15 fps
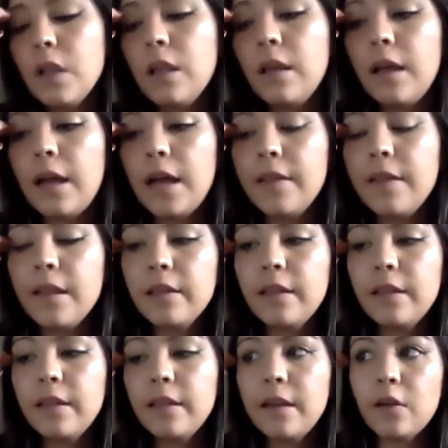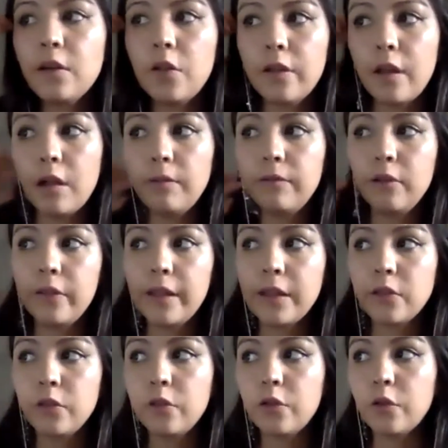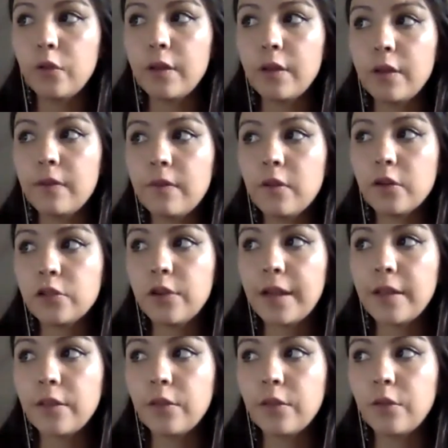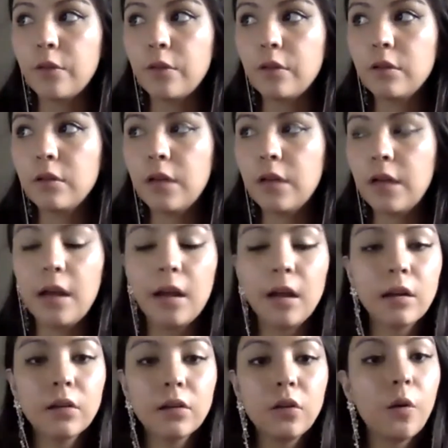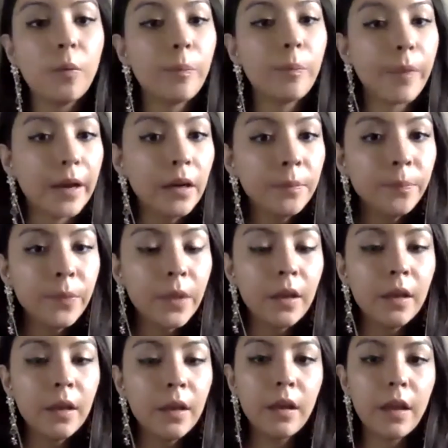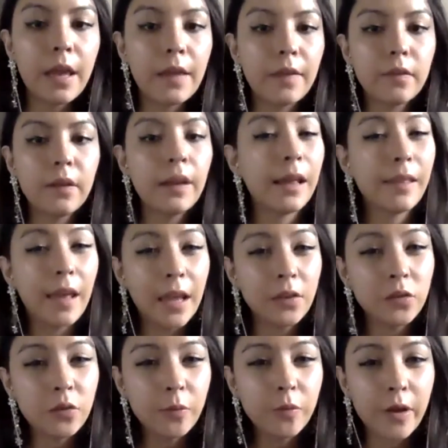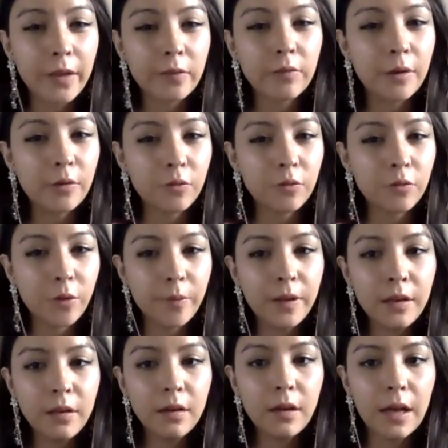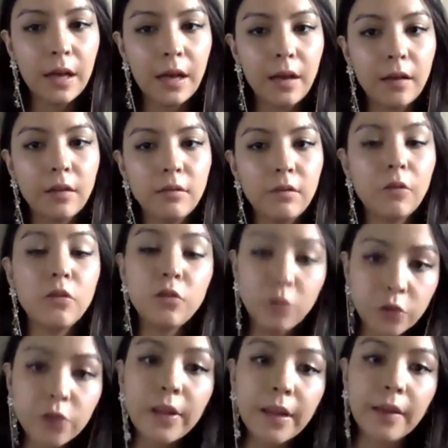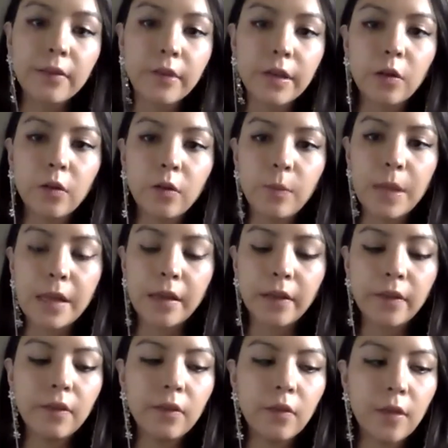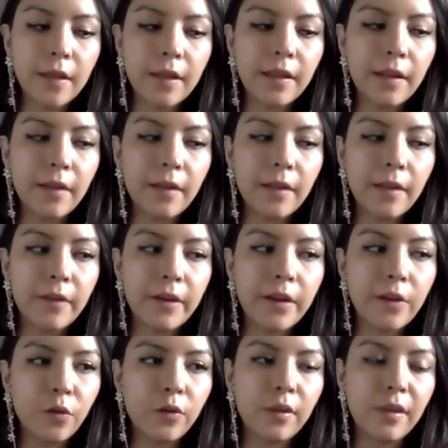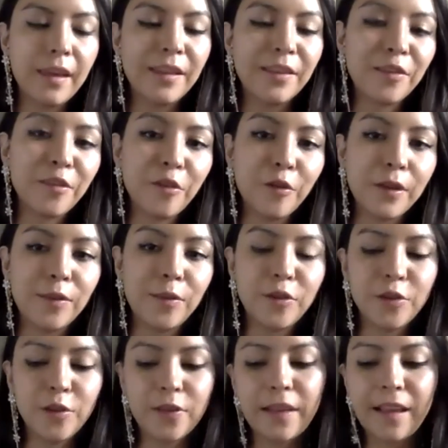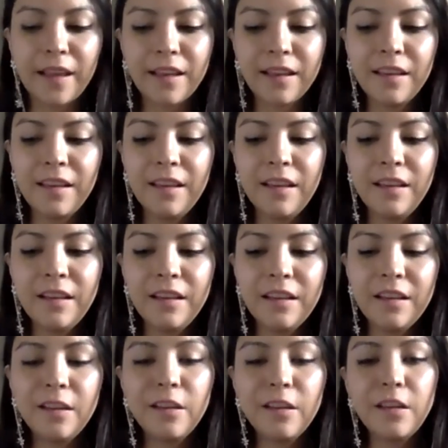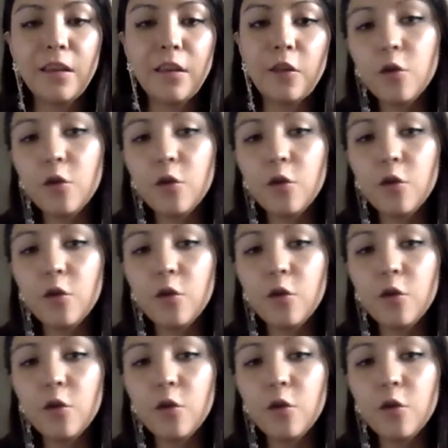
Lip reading: I think that another helpful thing to do if you're trying to compare is like the HWS round robin usually has very good speakers. So I think that a very good thing to do is to just like, you